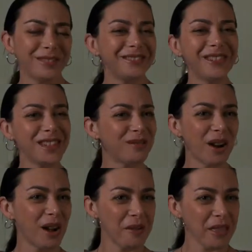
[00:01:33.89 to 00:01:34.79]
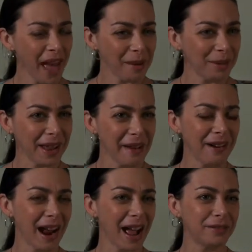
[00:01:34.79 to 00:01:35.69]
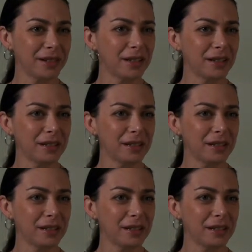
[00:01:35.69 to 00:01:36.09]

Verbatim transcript: What's wrong with Happily Ever After?